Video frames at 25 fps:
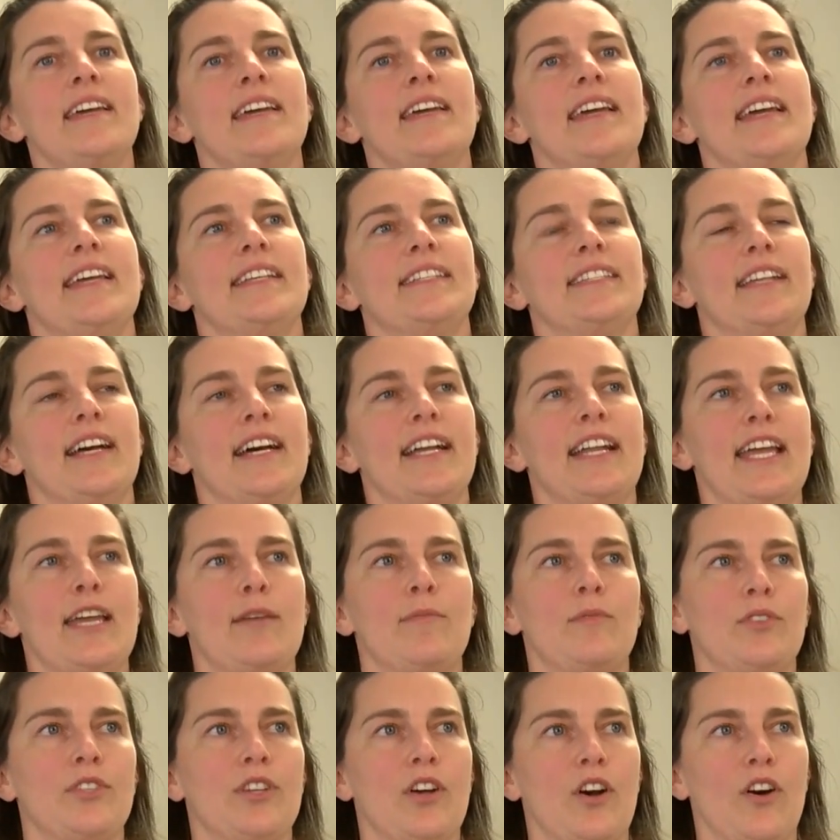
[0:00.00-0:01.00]
it's not
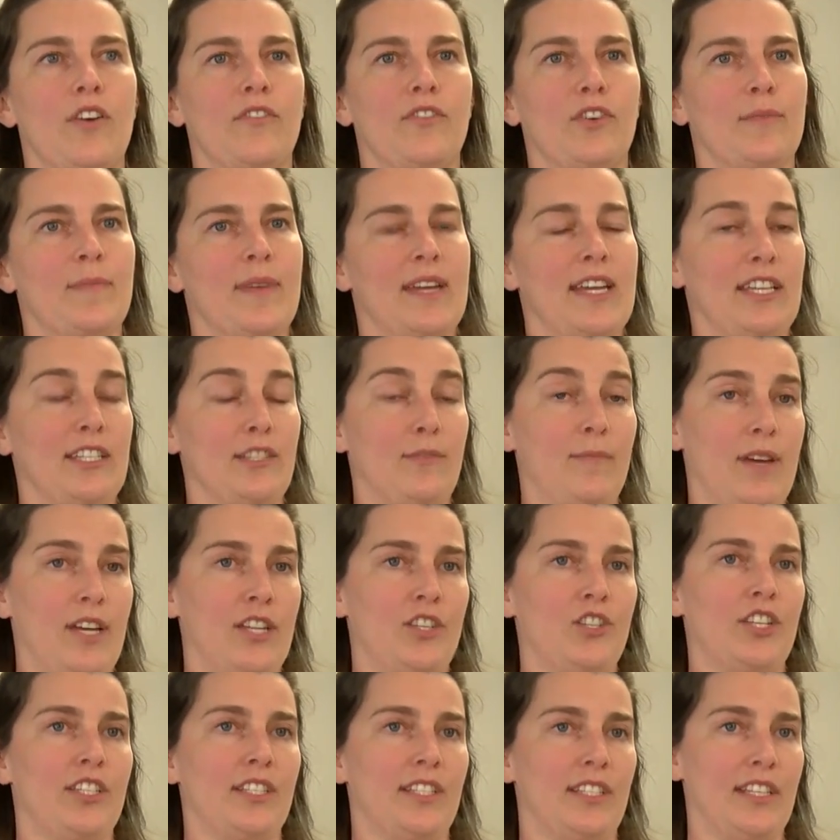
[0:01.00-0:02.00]
able to offer me as
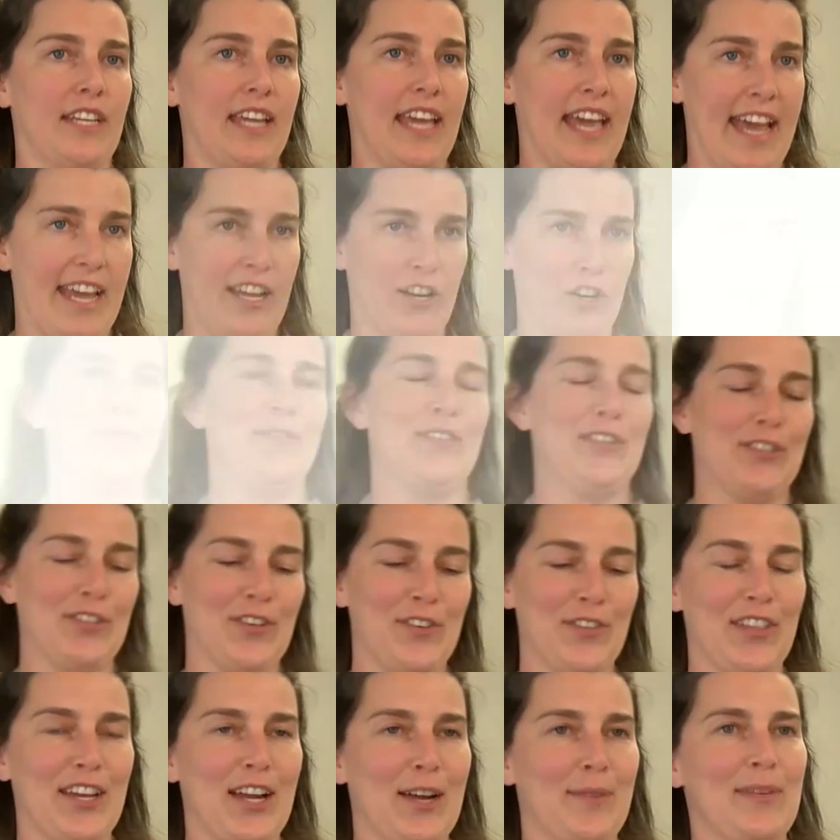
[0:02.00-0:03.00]
much as Decatur.
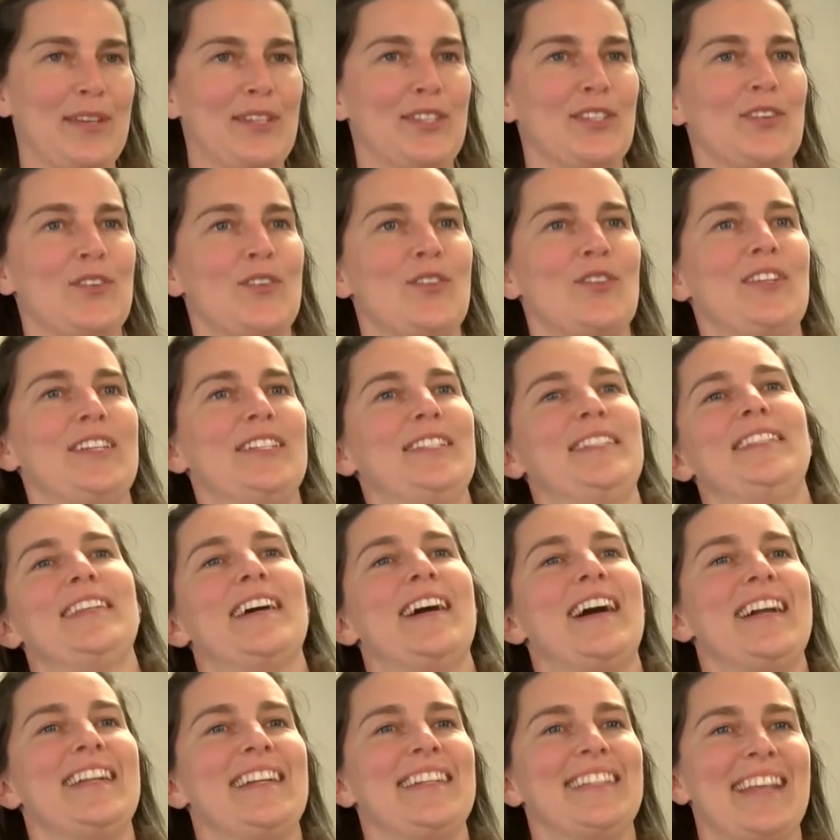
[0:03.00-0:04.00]
Physical therapy school is
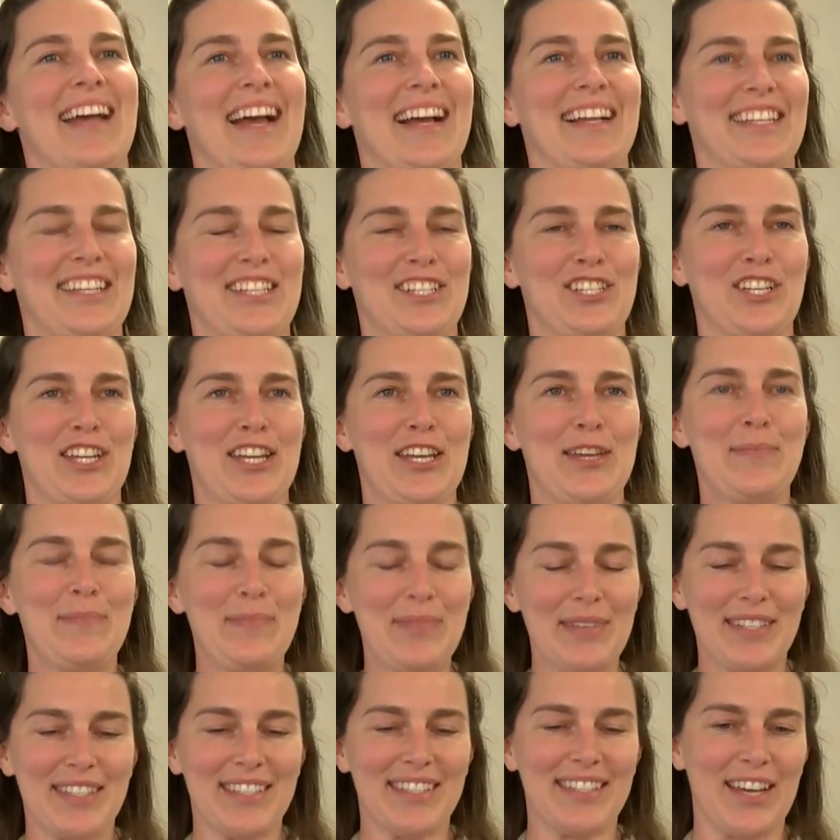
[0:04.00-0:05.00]
not exactly
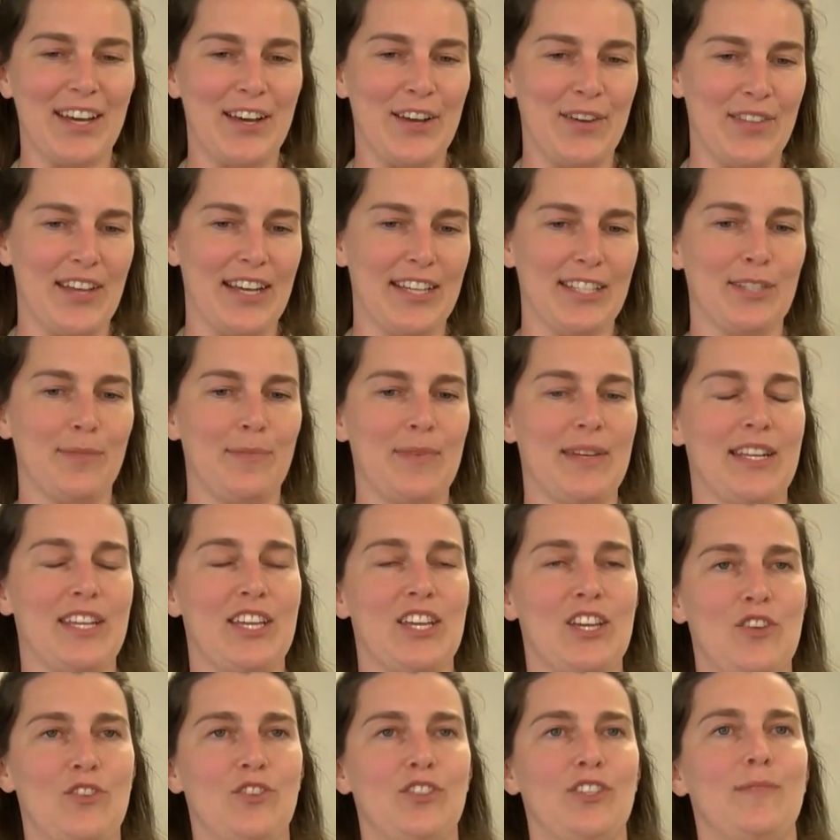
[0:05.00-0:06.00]
cheap, so that's been
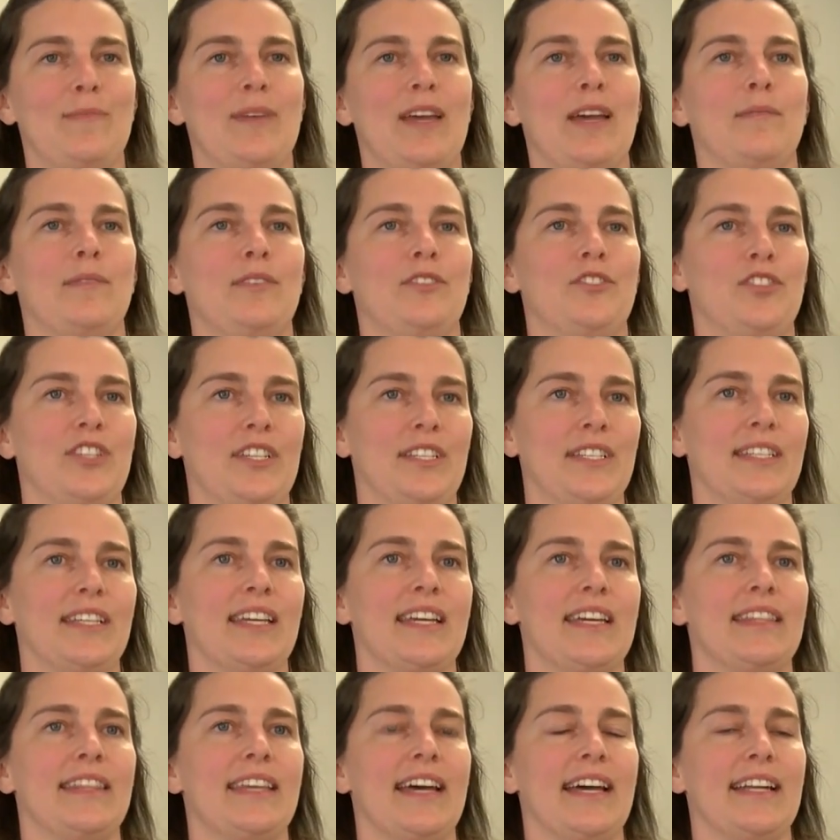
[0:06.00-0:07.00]
huge to be able to just
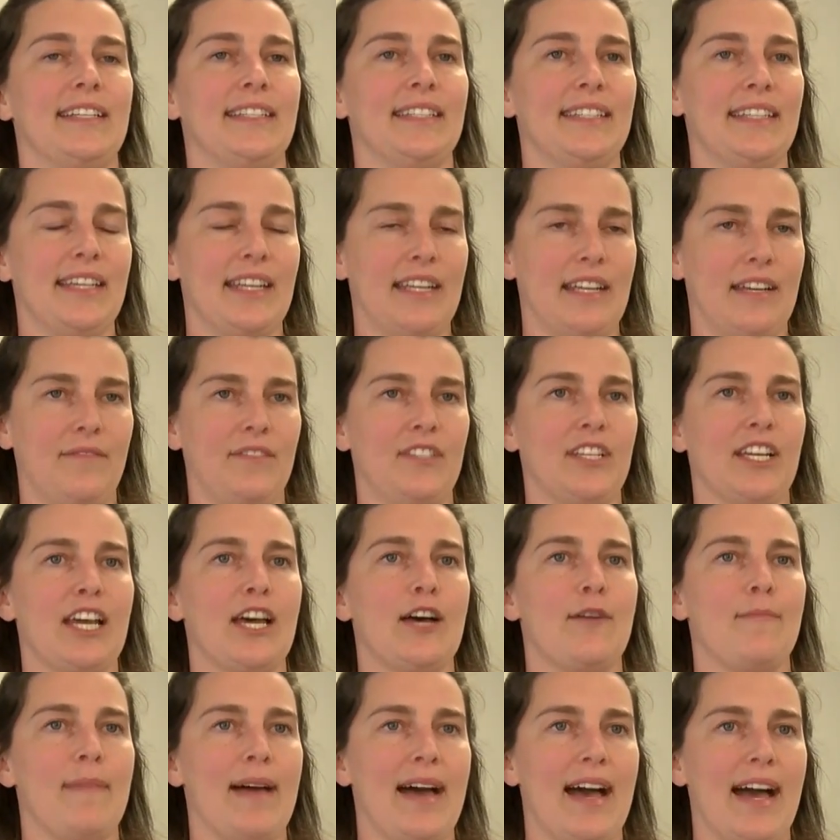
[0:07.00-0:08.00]
get that incentive to
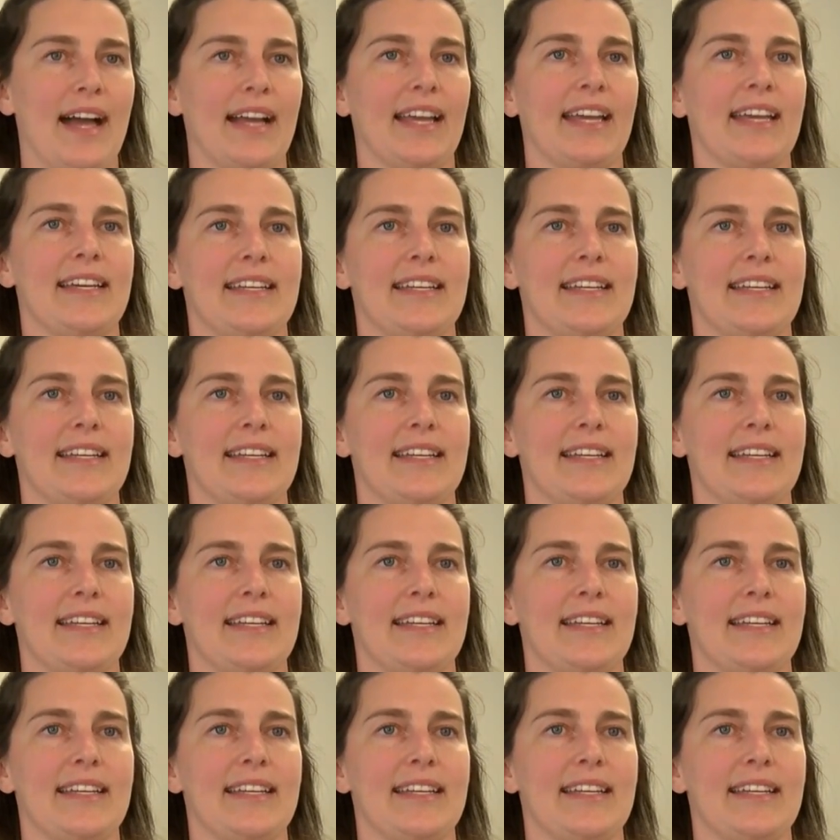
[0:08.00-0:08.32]
come back.